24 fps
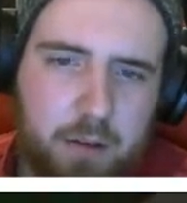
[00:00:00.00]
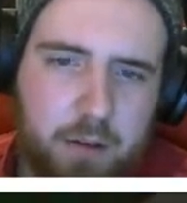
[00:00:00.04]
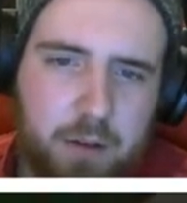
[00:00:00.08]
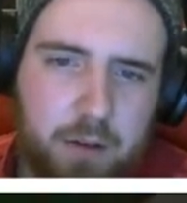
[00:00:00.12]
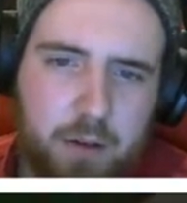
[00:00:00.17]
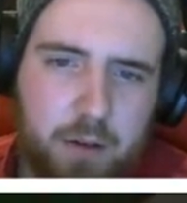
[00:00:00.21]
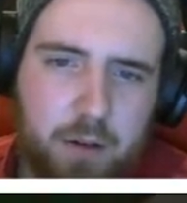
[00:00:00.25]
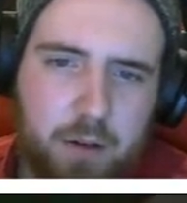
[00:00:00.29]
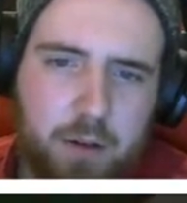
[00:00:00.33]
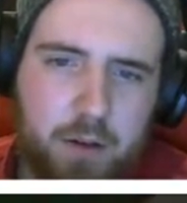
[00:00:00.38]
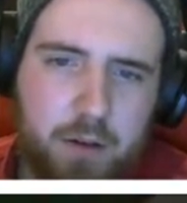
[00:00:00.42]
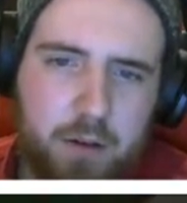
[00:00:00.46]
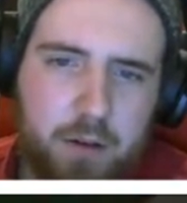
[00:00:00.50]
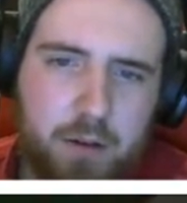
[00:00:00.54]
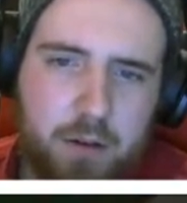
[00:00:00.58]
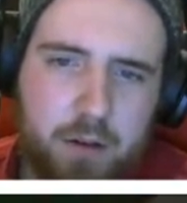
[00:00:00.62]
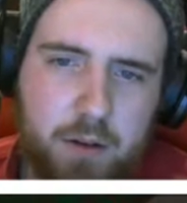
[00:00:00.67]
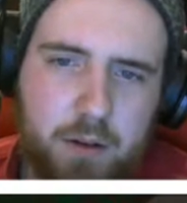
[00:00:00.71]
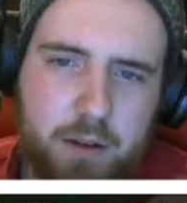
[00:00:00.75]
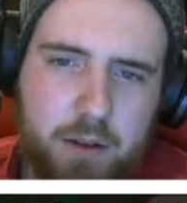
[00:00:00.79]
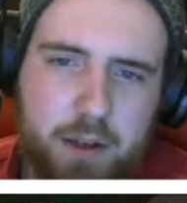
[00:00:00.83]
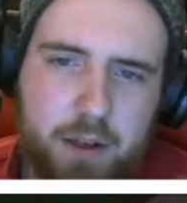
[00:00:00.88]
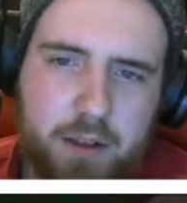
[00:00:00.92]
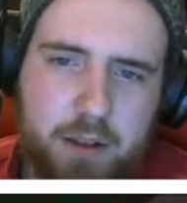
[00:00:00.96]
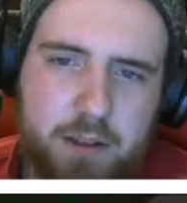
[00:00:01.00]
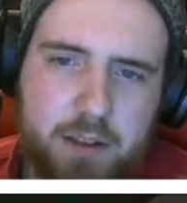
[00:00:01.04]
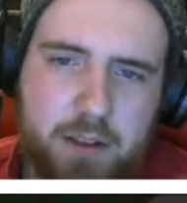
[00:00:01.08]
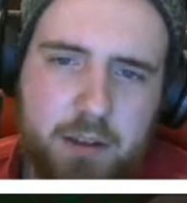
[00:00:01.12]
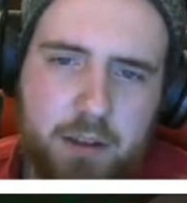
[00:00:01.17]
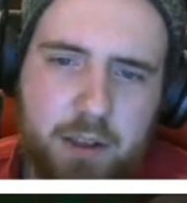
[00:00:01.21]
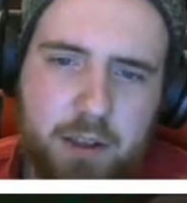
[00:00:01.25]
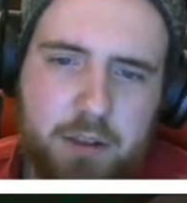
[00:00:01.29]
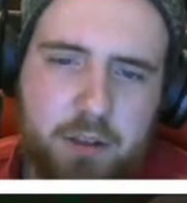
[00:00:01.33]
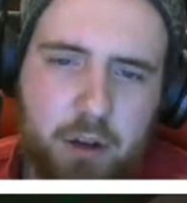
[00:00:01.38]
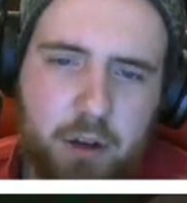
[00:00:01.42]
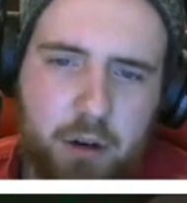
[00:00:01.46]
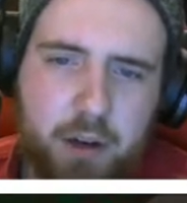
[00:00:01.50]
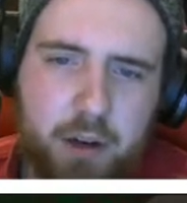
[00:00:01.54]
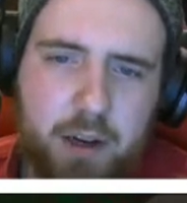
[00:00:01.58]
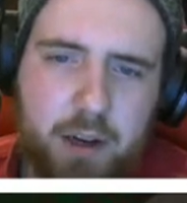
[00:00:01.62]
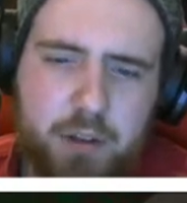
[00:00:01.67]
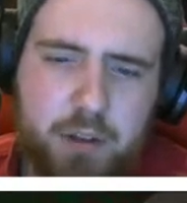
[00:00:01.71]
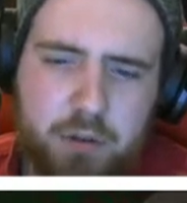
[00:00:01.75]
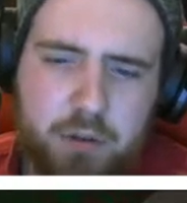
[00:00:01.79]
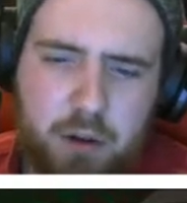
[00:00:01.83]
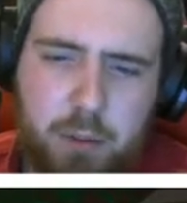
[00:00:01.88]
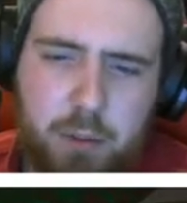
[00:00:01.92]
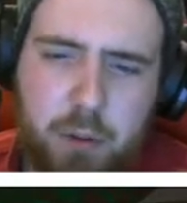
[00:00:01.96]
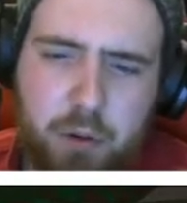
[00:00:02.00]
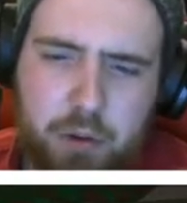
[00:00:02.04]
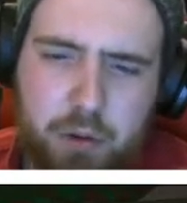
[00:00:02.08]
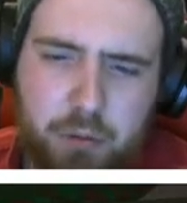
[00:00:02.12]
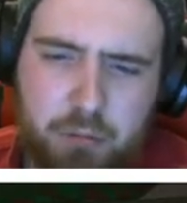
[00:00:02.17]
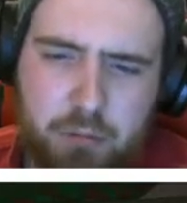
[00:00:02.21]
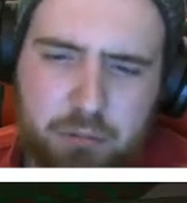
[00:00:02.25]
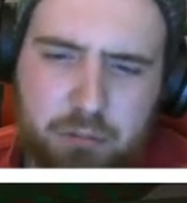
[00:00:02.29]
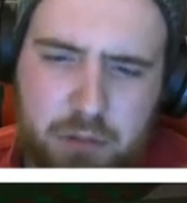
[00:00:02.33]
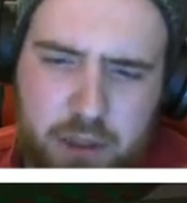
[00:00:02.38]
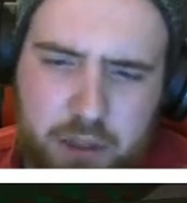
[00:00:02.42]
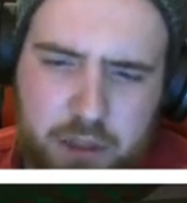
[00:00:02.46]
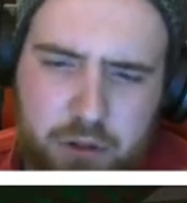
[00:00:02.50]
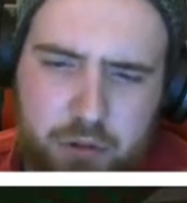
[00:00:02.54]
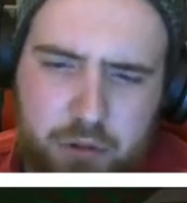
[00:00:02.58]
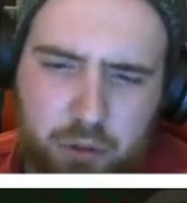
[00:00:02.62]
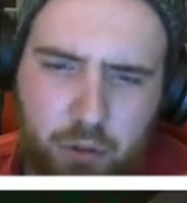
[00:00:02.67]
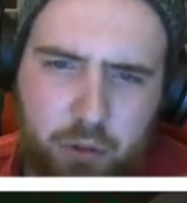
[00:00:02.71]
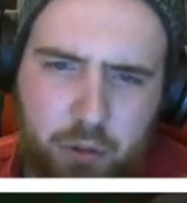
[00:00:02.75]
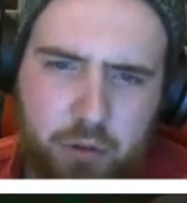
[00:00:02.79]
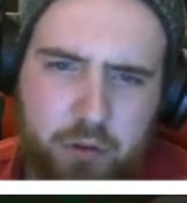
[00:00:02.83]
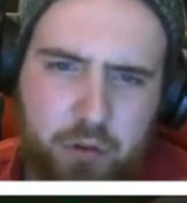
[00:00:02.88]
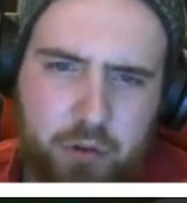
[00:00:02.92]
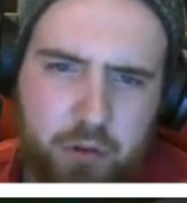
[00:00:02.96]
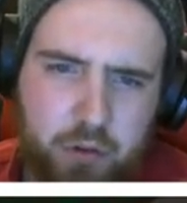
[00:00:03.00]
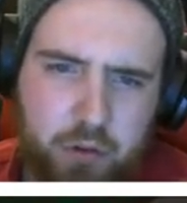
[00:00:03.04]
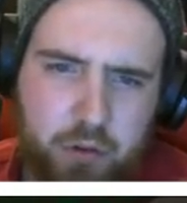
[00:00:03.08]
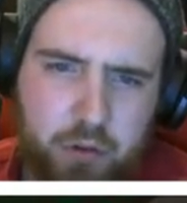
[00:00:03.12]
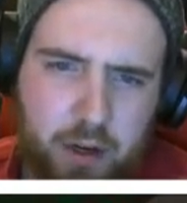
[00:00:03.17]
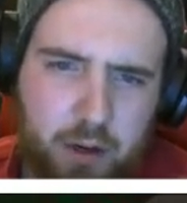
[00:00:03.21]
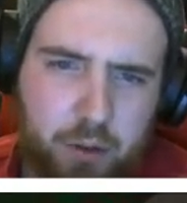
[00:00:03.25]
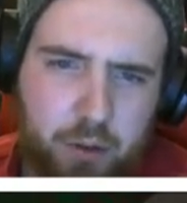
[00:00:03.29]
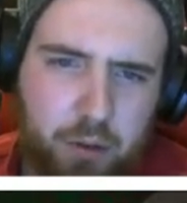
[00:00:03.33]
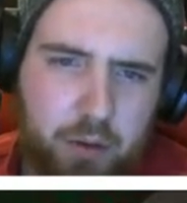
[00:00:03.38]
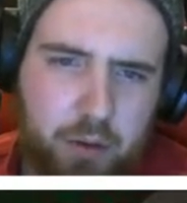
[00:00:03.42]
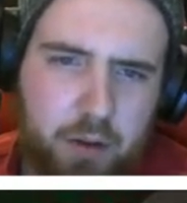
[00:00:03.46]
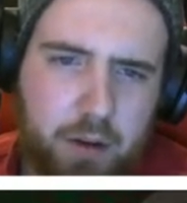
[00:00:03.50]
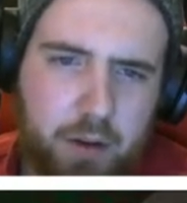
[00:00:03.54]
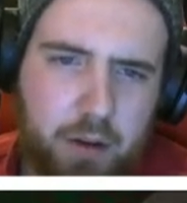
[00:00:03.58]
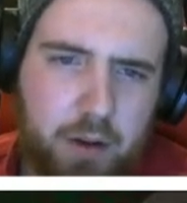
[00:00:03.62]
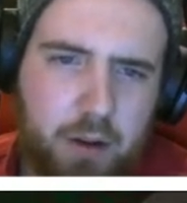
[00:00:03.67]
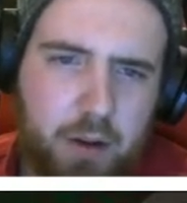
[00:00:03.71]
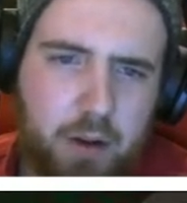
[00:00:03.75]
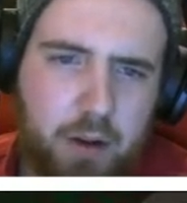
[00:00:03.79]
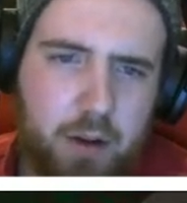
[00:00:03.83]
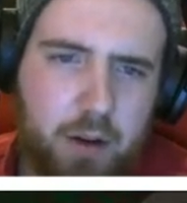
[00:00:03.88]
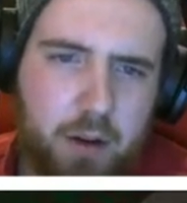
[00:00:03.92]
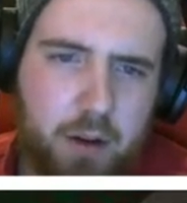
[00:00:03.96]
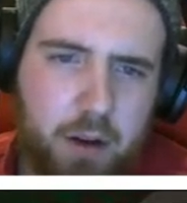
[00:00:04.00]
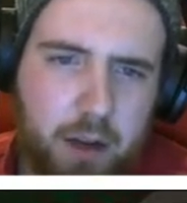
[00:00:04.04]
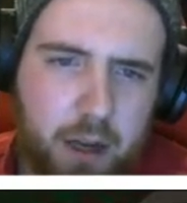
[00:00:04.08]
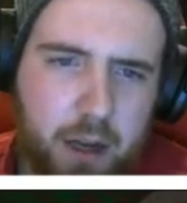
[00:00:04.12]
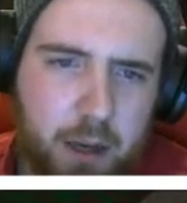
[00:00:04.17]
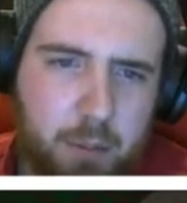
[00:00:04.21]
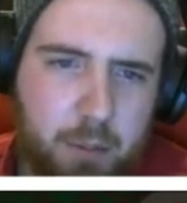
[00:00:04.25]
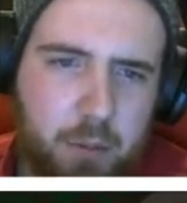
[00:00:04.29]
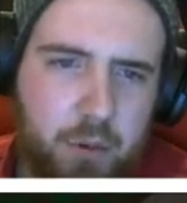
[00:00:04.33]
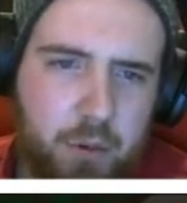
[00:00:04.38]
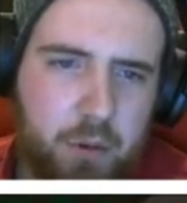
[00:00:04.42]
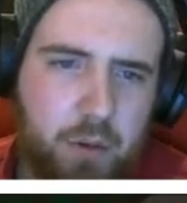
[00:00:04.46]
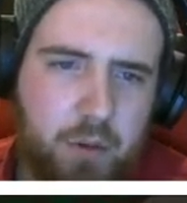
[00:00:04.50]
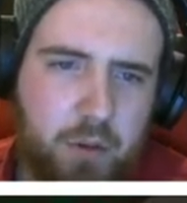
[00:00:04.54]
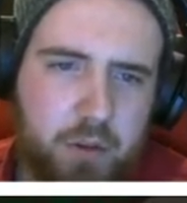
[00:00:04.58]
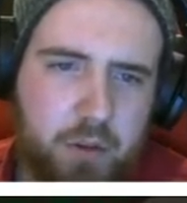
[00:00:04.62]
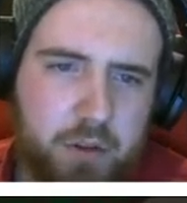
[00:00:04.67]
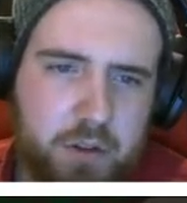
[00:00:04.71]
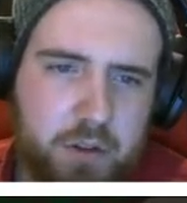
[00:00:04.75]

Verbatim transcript: Okay, let's grab all the resources, like all the emeralds,